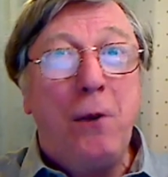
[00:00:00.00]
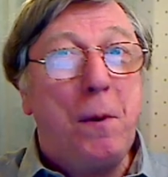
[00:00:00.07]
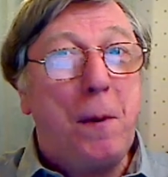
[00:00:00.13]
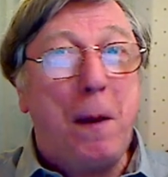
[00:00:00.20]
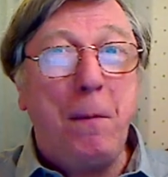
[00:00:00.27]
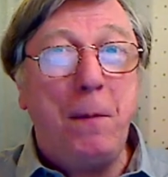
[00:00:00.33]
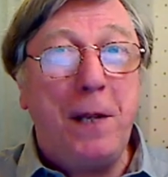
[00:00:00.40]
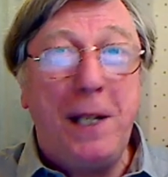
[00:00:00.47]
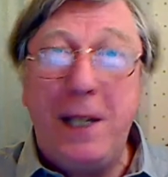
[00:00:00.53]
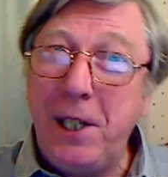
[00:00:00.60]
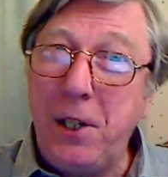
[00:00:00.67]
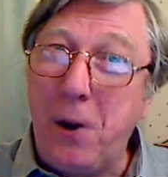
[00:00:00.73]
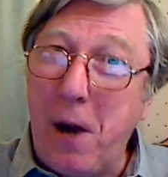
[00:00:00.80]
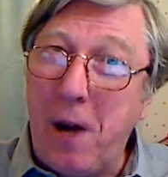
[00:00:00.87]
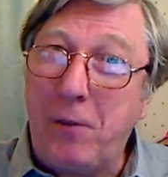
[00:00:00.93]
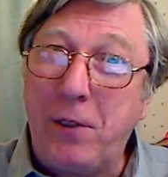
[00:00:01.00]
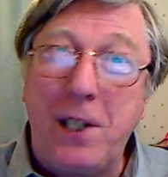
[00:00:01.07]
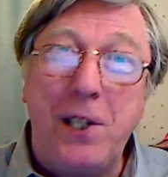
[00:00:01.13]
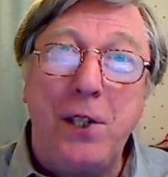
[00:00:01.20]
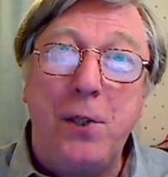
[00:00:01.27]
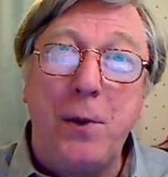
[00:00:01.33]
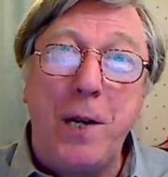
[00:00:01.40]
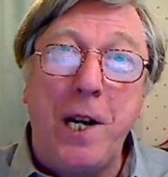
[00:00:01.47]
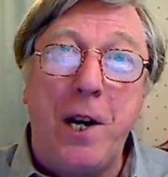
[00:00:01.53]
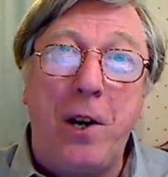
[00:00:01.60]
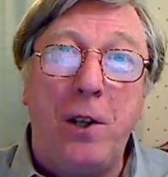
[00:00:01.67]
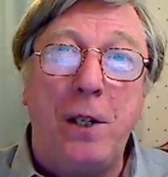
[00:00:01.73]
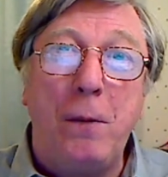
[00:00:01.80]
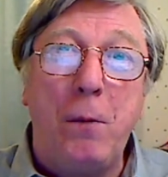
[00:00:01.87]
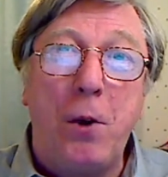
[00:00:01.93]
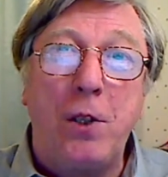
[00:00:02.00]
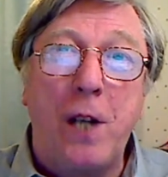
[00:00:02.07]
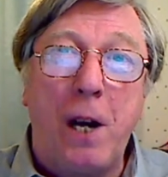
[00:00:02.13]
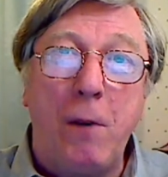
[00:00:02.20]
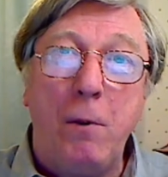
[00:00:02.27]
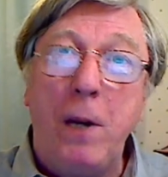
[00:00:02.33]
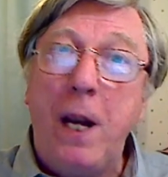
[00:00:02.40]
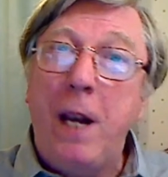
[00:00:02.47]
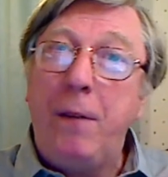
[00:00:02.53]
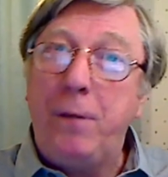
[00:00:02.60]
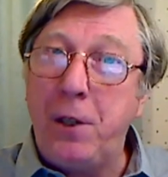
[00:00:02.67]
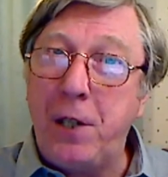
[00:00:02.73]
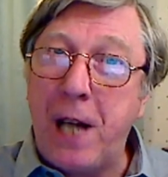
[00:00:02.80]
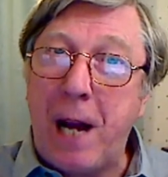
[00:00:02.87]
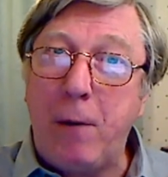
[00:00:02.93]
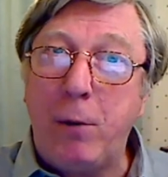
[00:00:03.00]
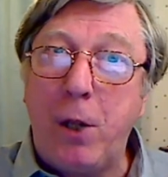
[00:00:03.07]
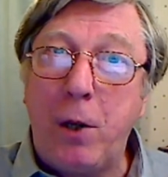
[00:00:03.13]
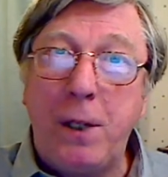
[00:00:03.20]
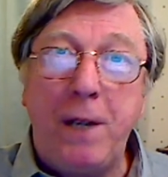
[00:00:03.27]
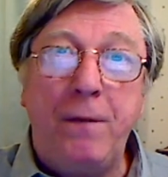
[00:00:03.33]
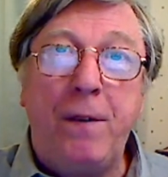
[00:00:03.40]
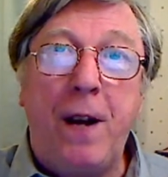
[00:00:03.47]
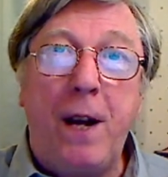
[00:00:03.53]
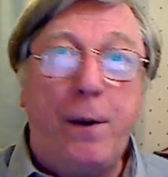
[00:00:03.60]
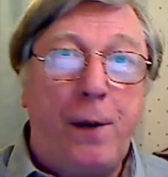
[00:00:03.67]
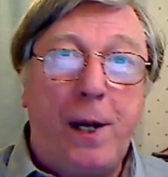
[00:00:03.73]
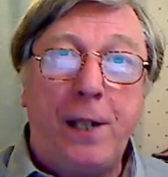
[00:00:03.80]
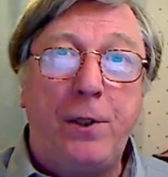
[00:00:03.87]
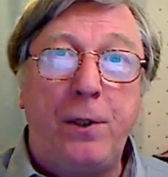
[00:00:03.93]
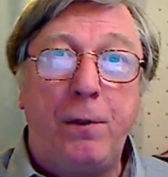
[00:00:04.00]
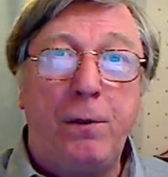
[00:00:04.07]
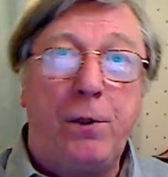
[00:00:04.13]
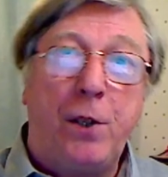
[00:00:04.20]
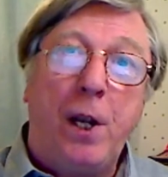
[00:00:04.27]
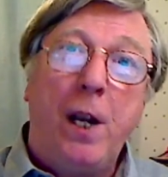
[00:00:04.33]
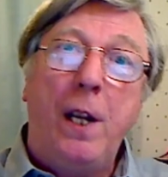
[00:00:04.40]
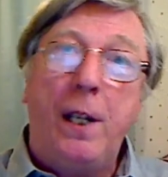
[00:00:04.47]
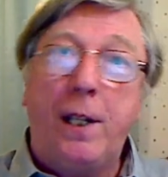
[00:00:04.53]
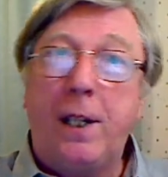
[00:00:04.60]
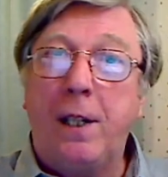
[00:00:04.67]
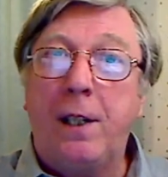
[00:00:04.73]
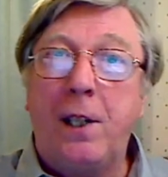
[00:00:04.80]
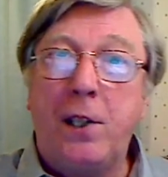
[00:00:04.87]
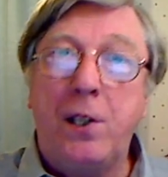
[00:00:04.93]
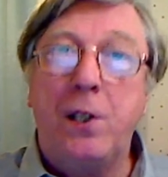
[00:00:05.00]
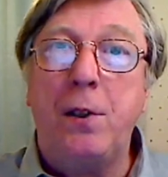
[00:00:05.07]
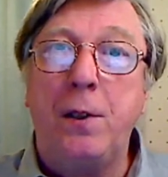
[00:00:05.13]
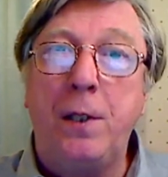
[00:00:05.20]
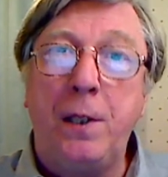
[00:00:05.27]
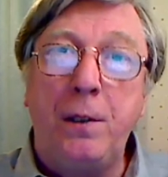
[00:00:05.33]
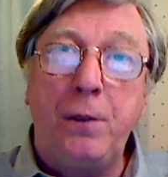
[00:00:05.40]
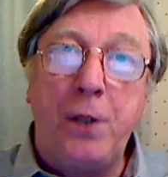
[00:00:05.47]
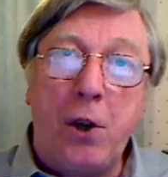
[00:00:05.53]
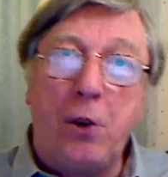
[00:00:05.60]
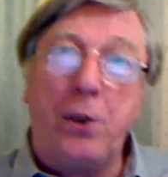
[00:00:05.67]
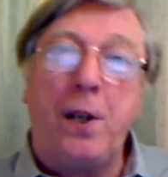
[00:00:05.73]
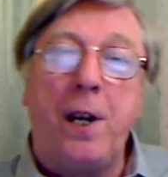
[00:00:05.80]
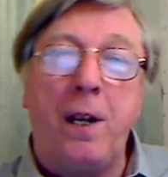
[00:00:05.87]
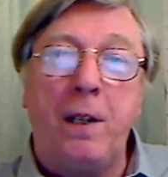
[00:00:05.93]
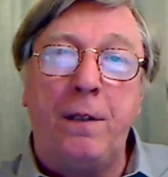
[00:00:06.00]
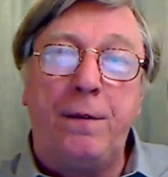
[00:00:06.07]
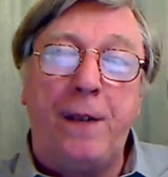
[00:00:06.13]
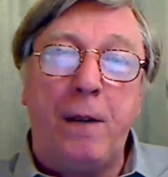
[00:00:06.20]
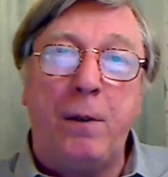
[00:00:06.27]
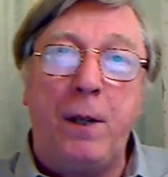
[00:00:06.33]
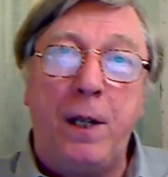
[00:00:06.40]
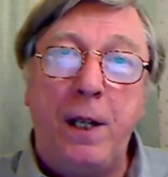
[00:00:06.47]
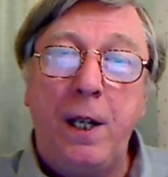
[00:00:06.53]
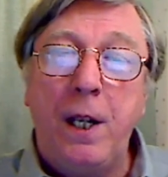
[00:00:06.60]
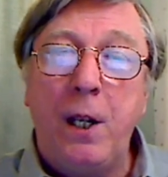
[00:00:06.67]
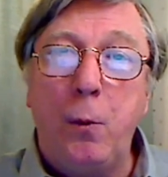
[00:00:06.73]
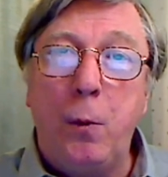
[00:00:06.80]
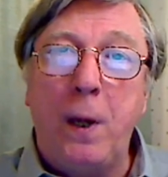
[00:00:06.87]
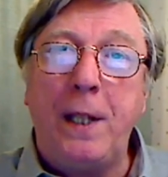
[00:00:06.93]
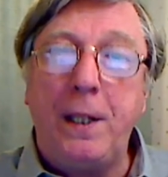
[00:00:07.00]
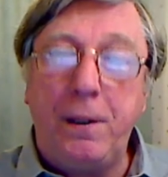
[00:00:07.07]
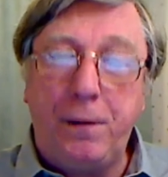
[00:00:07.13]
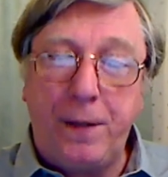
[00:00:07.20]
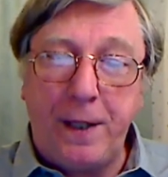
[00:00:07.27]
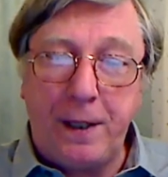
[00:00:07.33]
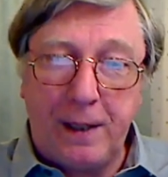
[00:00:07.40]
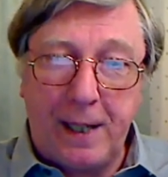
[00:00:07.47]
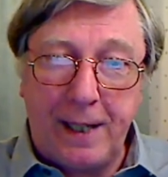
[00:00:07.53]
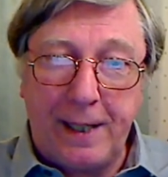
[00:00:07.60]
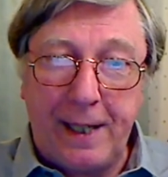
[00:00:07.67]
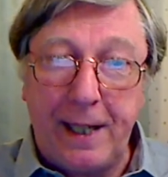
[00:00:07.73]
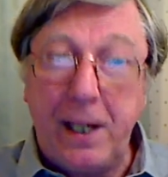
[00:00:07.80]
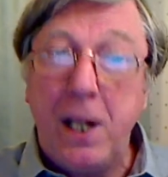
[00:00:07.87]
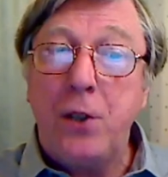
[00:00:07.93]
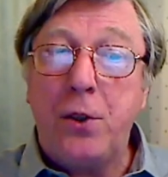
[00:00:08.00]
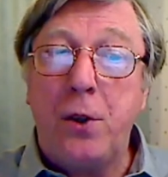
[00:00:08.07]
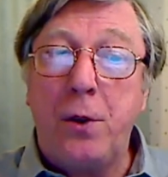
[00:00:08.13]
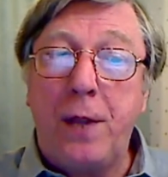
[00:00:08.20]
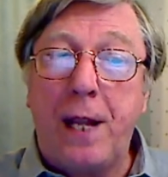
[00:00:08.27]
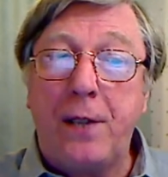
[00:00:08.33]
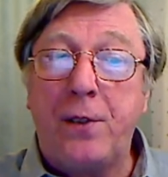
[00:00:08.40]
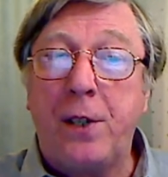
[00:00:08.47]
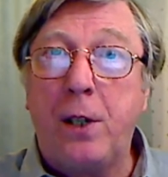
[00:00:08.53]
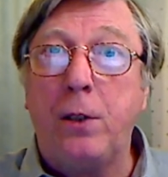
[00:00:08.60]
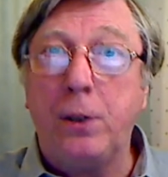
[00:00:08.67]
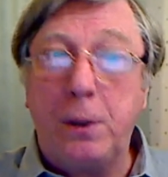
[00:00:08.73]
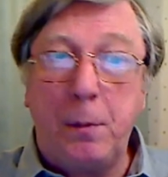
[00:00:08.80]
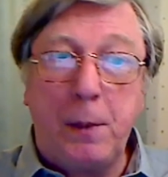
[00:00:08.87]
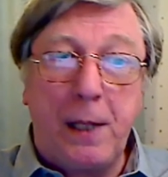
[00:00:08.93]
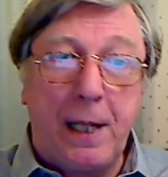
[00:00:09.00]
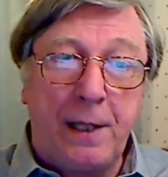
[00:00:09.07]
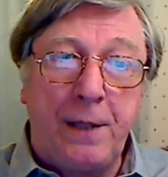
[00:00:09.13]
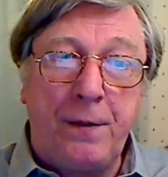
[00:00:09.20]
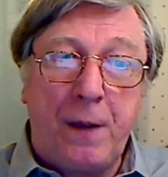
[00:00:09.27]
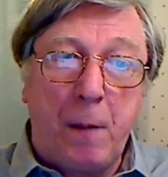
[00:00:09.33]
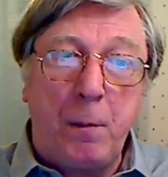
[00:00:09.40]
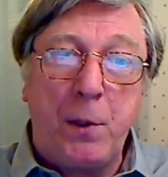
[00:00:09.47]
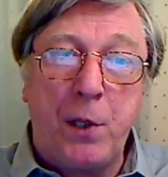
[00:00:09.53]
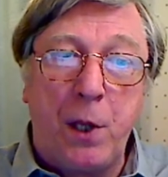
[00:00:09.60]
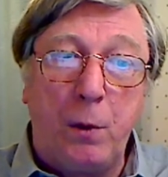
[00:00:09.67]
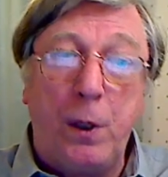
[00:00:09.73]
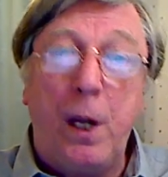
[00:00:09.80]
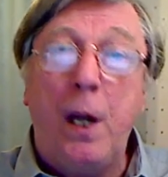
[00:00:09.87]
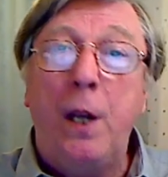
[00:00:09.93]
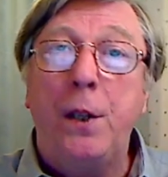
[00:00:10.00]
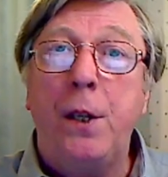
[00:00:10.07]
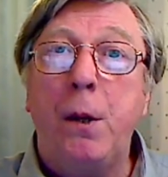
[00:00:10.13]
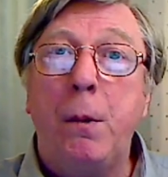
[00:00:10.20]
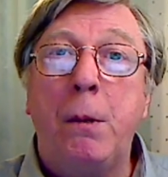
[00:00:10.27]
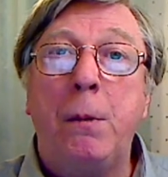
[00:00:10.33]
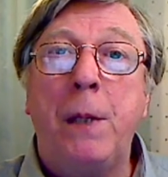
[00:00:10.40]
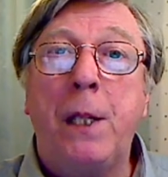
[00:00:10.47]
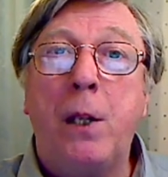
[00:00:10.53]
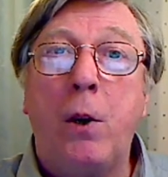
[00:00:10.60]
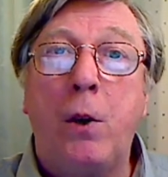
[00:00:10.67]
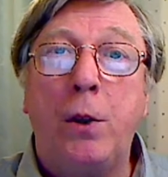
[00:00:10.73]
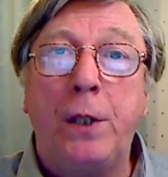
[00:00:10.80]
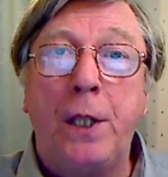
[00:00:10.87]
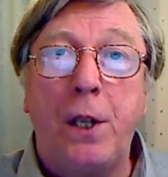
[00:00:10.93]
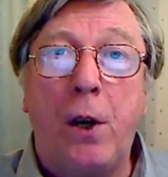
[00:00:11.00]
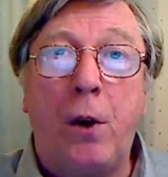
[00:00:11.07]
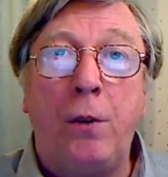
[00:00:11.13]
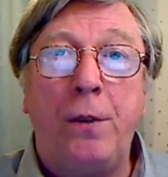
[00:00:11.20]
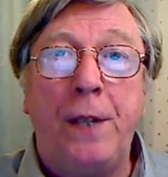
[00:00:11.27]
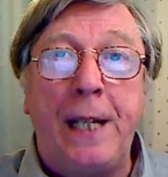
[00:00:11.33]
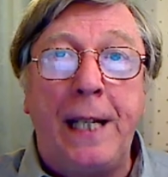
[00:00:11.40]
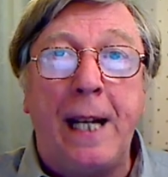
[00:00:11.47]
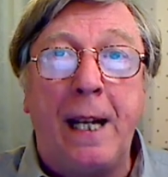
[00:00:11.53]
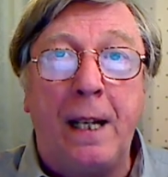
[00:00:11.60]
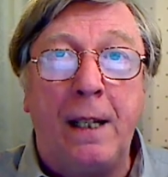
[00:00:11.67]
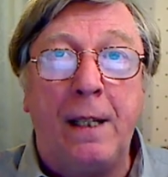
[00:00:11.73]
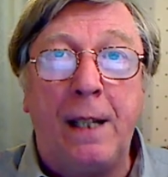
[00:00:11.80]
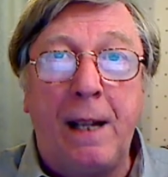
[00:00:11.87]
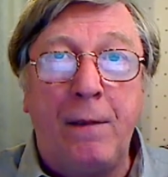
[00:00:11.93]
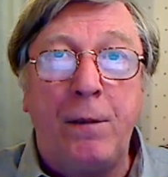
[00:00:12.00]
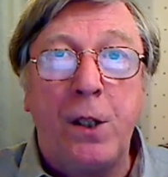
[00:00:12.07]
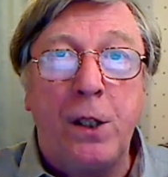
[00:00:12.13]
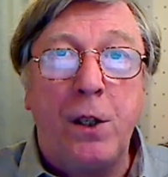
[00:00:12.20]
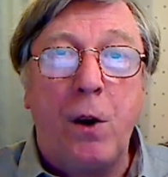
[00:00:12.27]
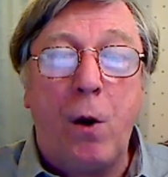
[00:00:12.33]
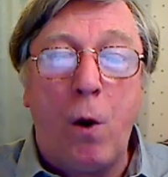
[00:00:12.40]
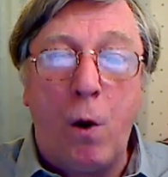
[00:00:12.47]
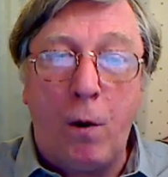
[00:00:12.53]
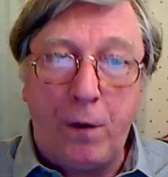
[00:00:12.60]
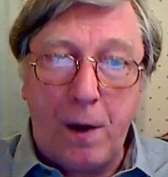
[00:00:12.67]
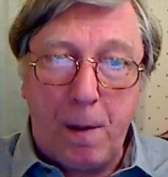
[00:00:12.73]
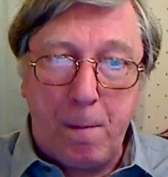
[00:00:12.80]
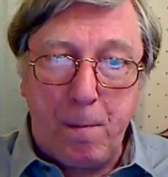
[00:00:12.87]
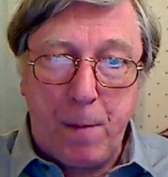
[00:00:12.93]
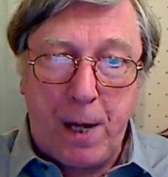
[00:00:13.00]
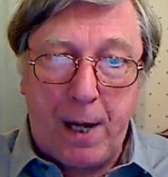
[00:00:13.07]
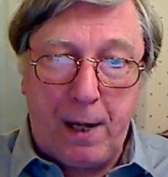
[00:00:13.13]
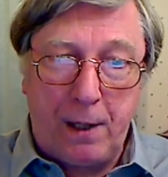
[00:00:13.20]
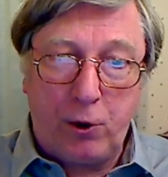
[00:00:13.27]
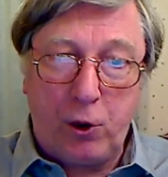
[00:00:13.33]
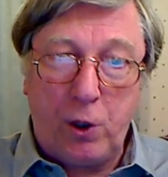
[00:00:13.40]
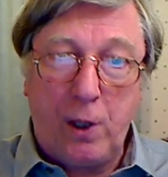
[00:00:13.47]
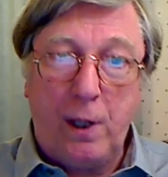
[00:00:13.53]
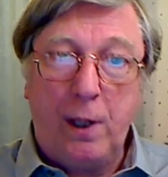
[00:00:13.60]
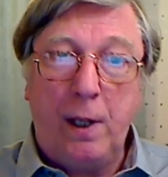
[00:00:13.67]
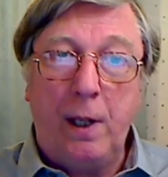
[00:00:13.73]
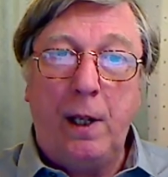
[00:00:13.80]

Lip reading: Remember, you don't have to listen to it all in one go. If you download it via iTunes, you can listen to the odd half hour when you feel like it. So that's the Colton Collective episode that we recorded on the 11th of March.